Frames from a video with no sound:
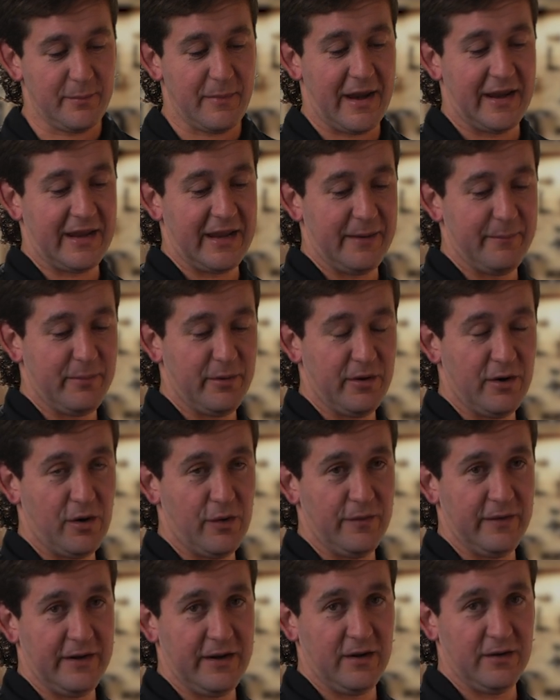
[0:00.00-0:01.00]
mic input
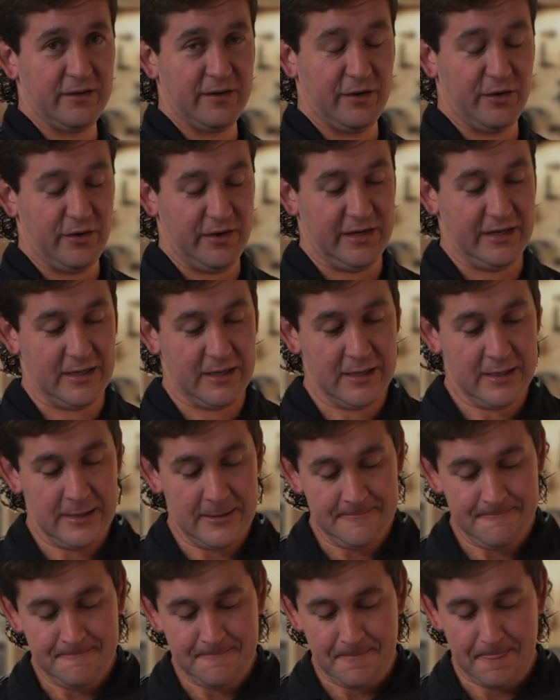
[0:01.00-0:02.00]
over here on the green.
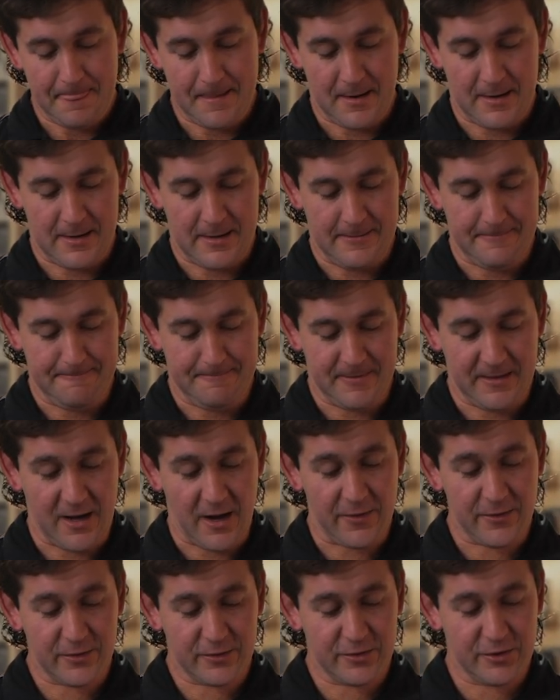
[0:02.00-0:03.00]
The
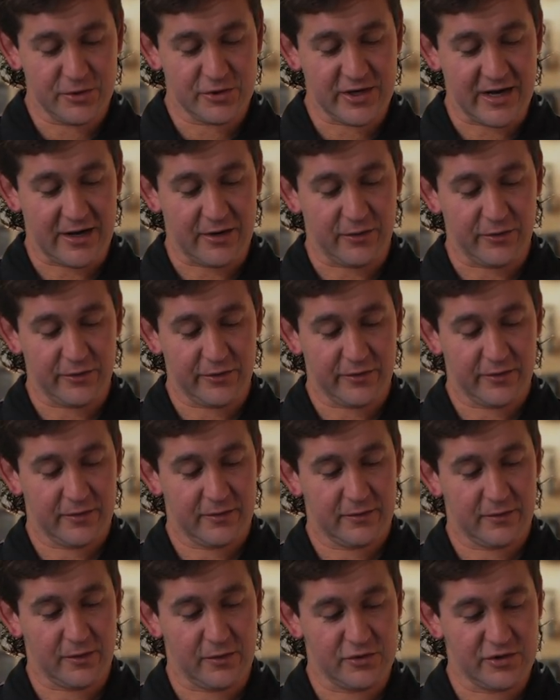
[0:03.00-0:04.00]
other 2 channels,
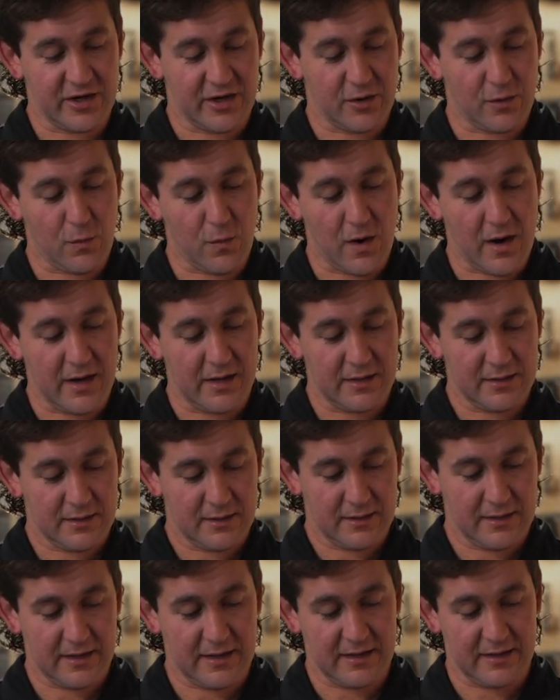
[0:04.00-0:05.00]
so channel 1
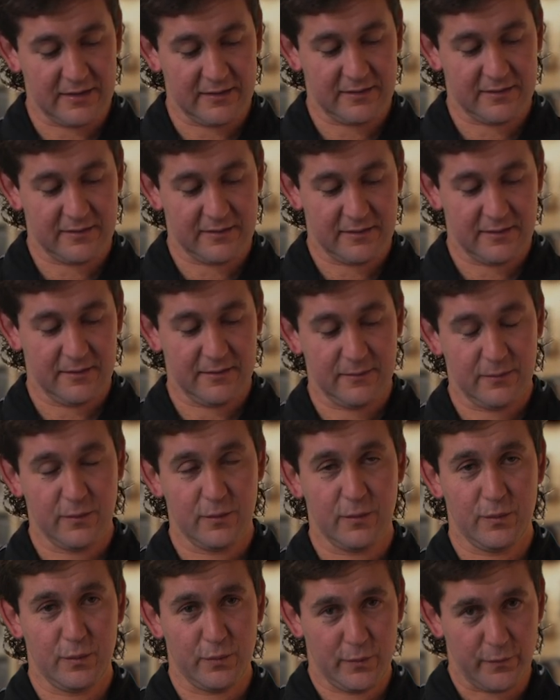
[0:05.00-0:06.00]
is
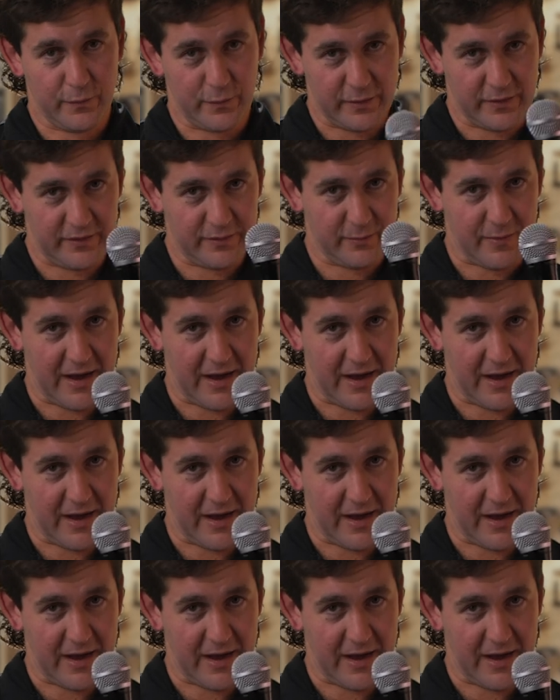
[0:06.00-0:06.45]
for this